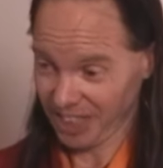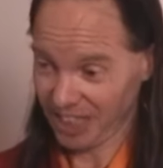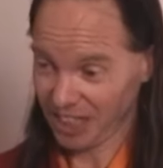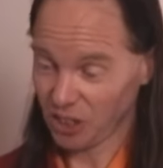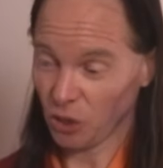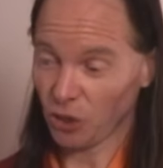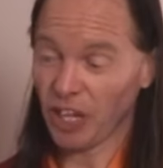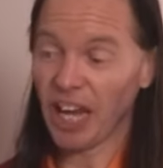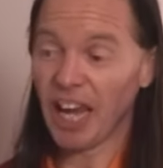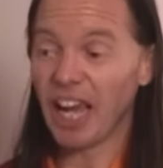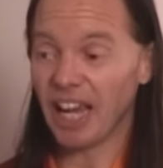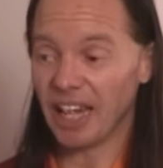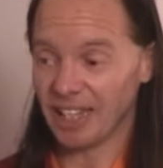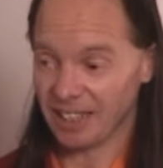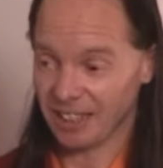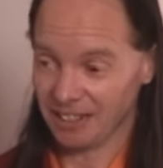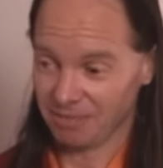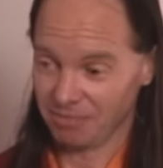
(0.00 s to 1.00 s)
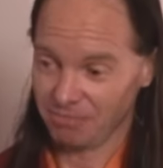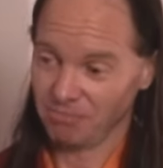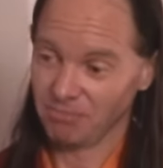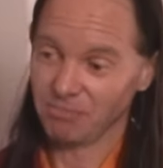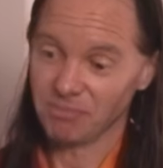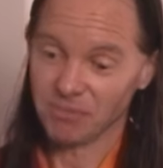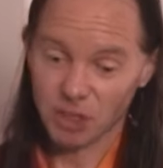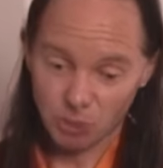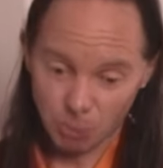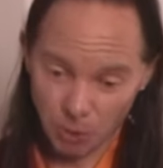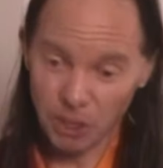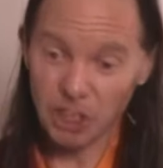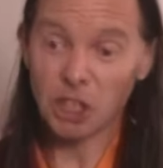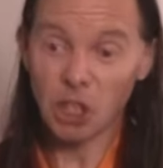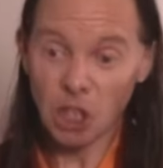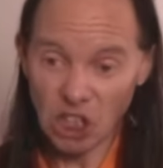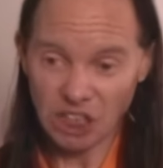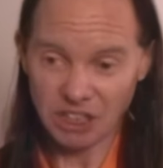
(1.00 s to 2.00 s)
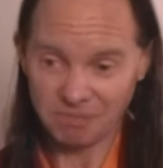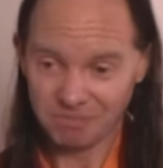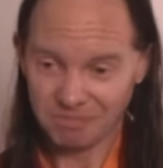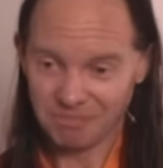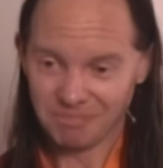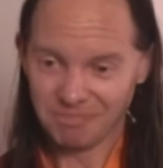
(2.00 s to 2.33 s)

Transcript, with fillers: It's okay. It's pretty good.